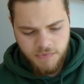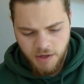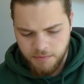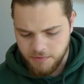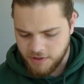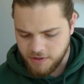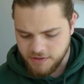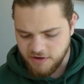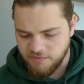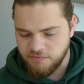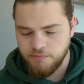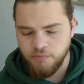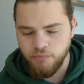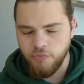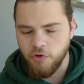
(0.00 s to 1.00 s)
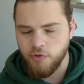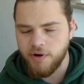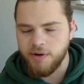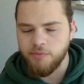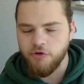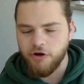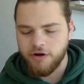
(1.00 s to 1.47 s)
because I've
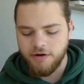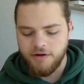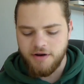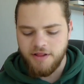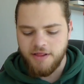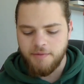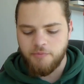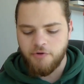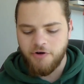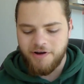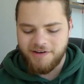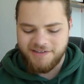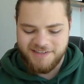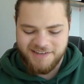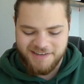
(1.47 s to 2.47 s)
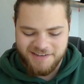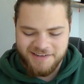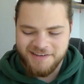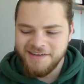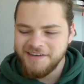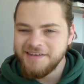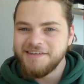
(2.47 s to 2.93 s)
already broken it at that point.
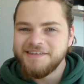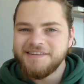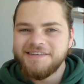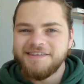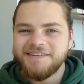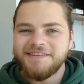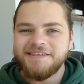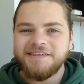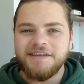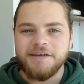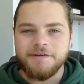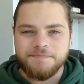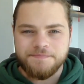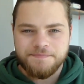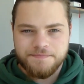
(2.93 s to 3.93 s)
Yeah,